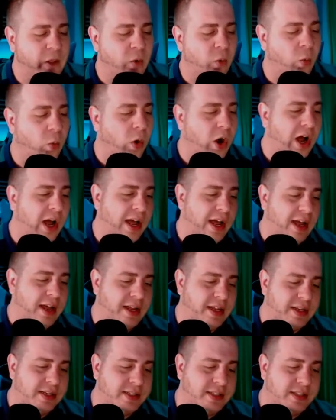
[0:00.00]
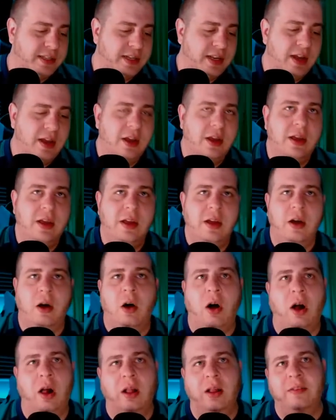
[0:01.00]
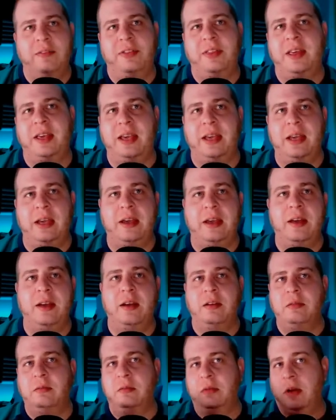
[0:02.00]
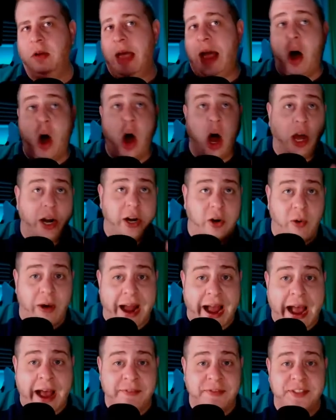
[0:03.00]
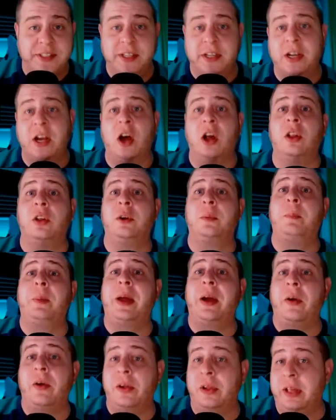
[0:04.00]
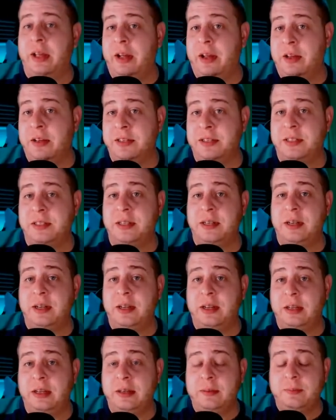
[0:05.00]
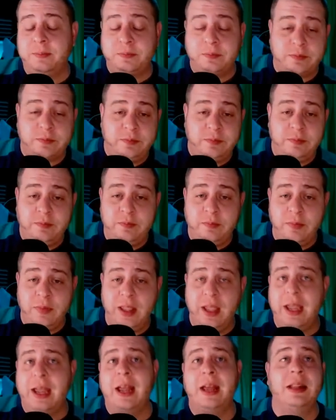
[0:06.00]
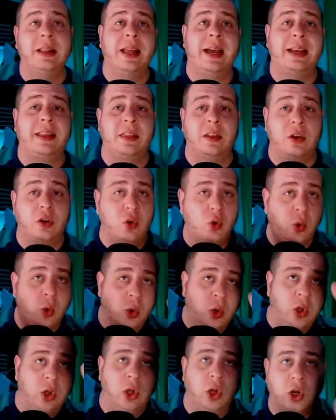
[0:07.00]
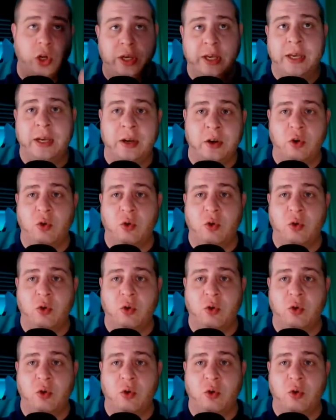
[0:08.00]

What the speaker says: was all of the autographs, the colored parallels, and like the cool looking